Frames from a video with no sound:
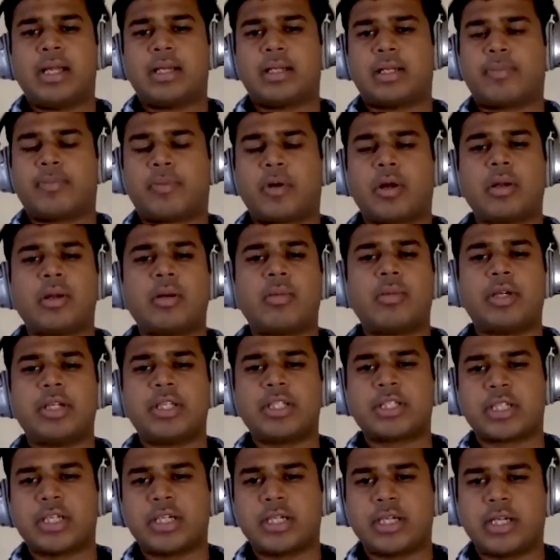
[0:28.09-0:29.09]
The problem of
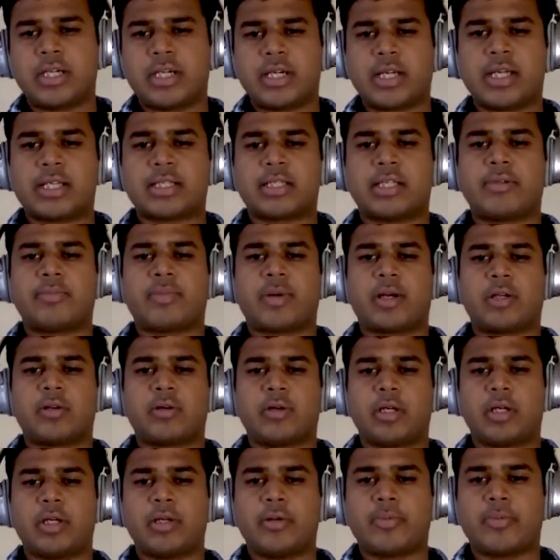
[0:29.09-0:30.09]
discrete integration
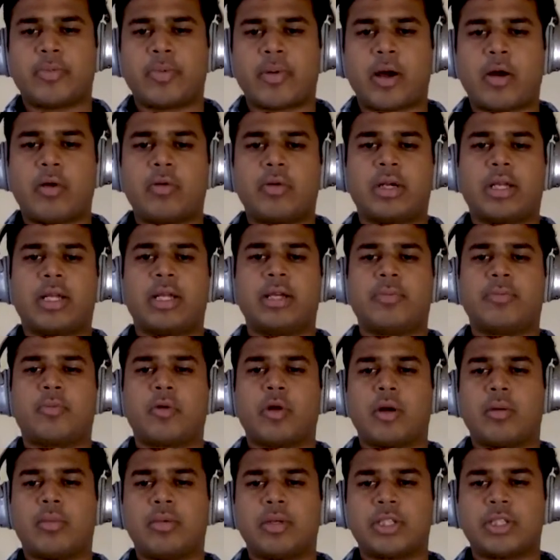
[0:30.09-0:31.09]
particularly found in
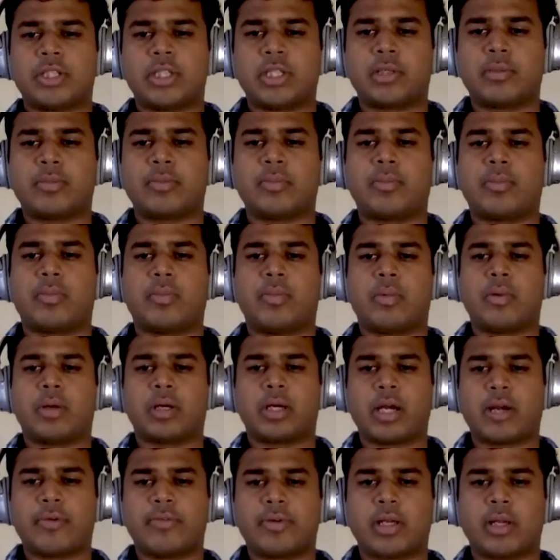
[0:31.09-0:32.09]
probabilistic or
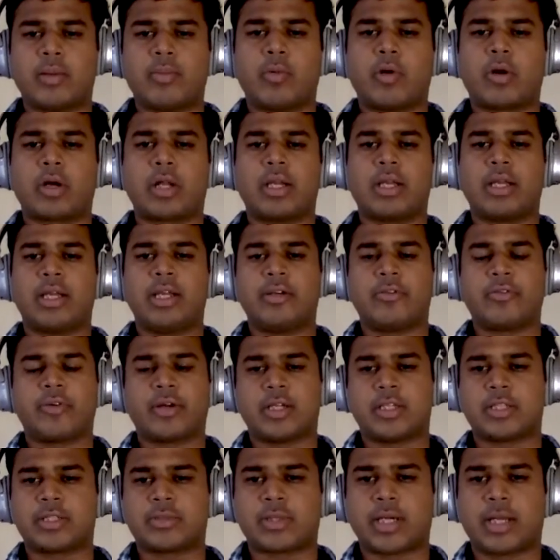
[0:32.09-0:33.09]
graphical model
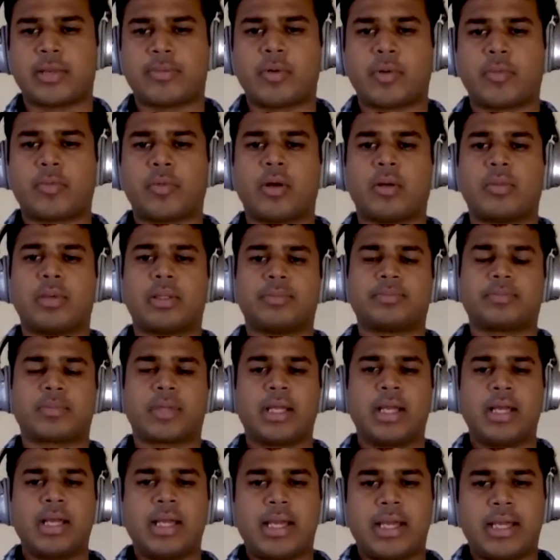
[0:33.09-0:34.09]
inference type of problem.
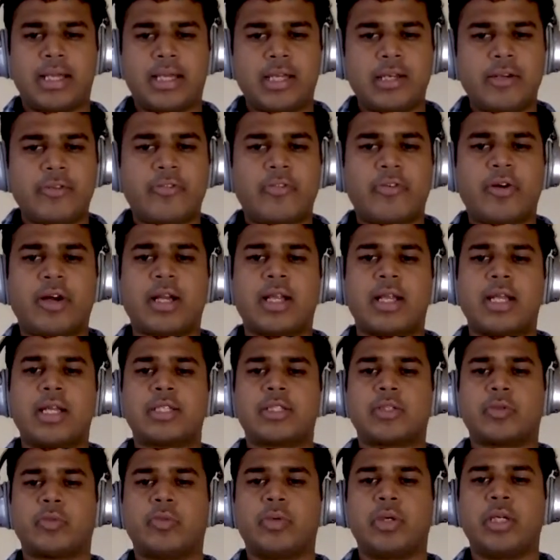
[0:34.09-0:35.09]
In
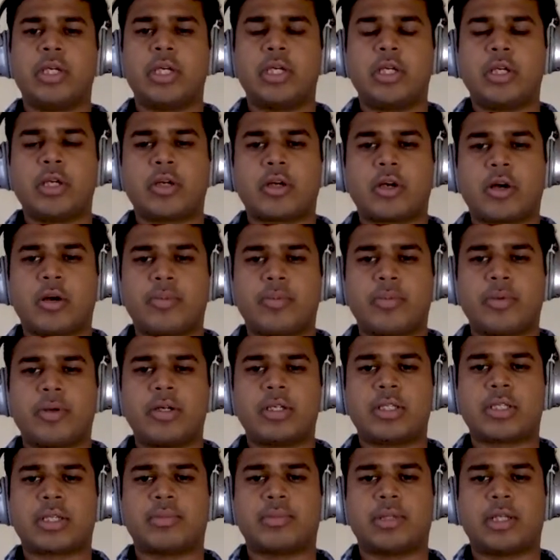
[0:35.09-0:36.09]
inference, we need to
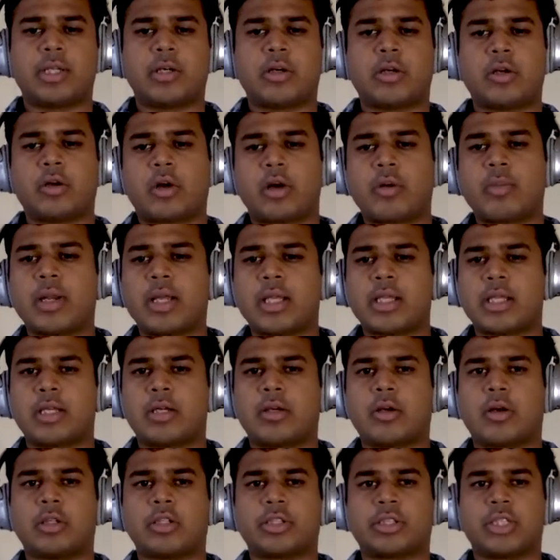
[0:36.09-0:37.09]
compute something called normalizing
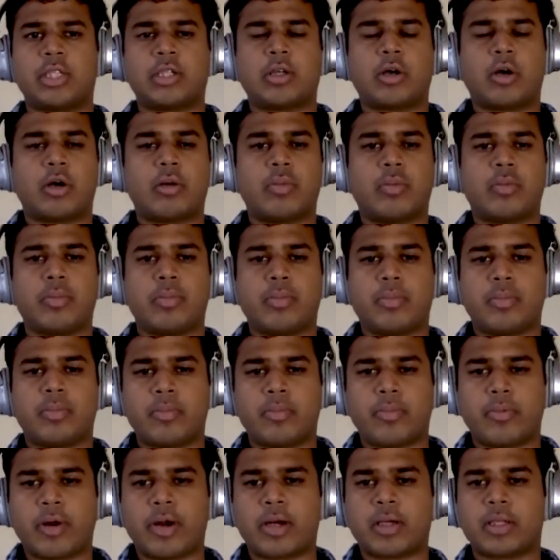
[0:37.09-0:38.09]
constant, or
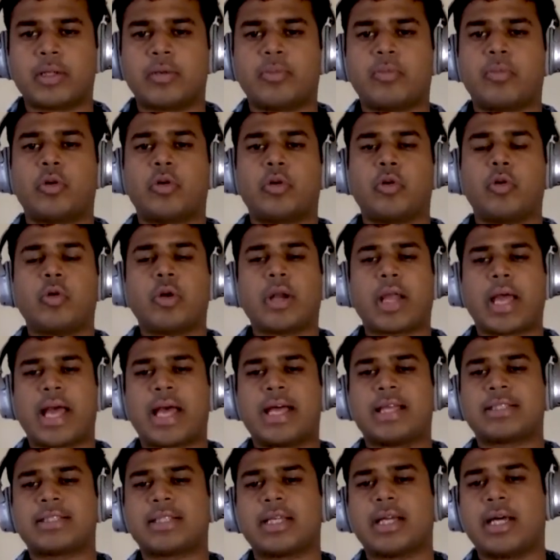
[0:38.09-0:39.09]
furthermore
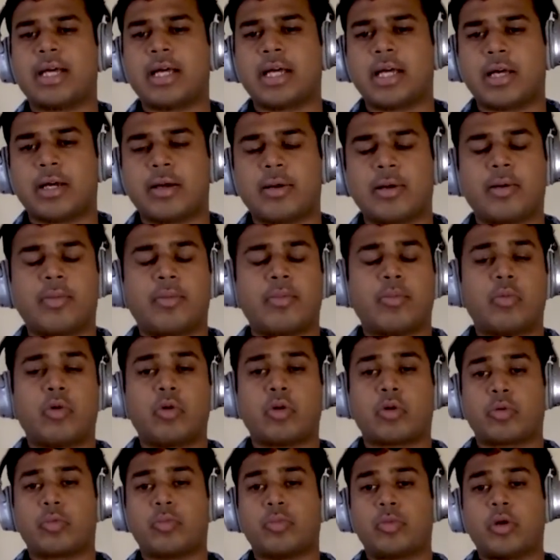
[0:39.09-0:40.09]

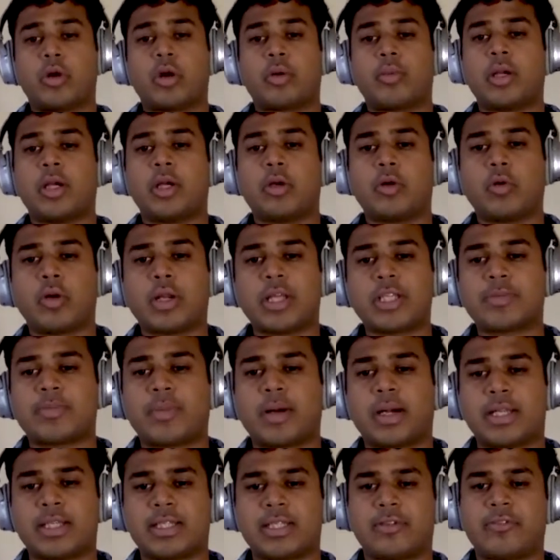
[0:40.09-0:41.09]
more normally known as
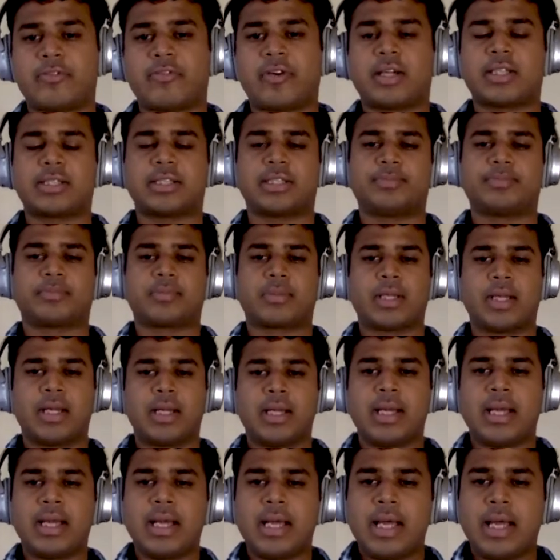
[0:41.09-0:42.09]
partition function.
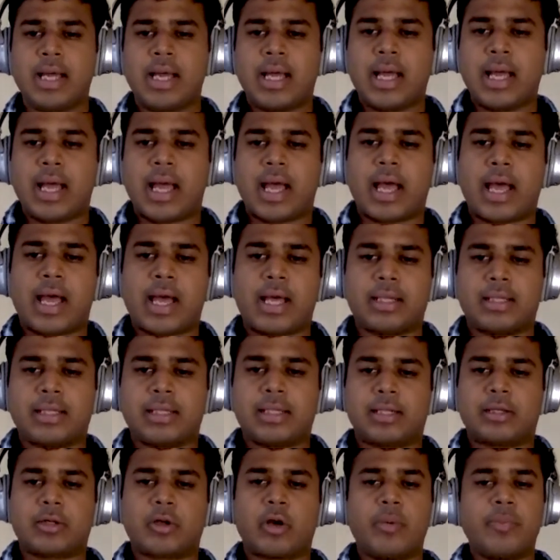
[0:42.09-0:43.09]
And
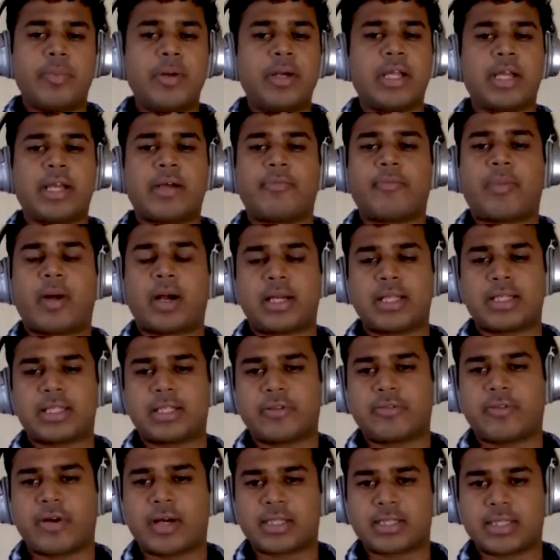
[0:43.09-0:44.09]
computing a
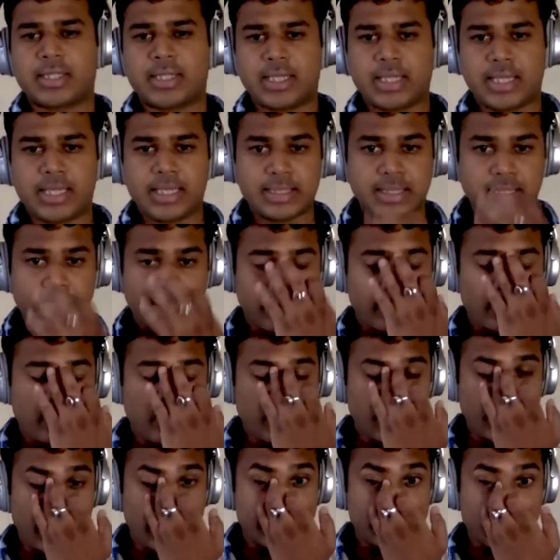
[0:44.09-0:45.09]
partition function is a
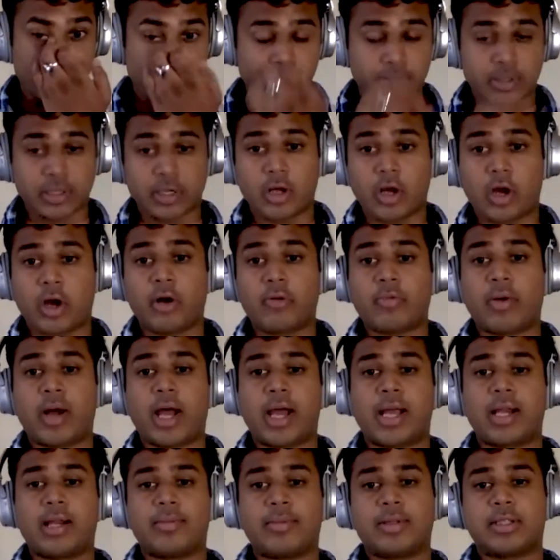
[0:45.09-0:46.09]
good example of
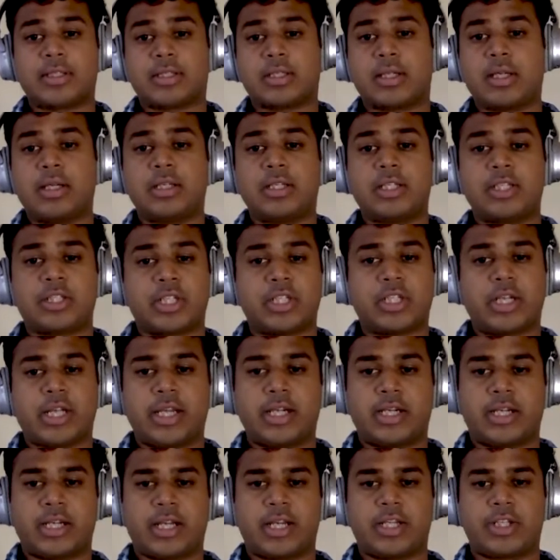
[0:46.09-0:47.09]
high-dimensional discrete
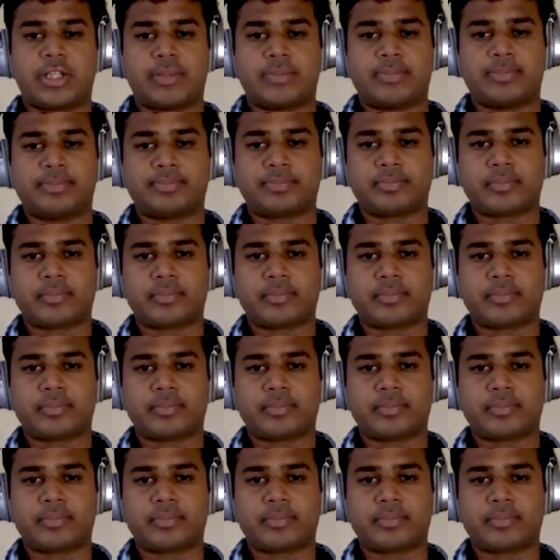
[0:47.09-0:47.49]
integration.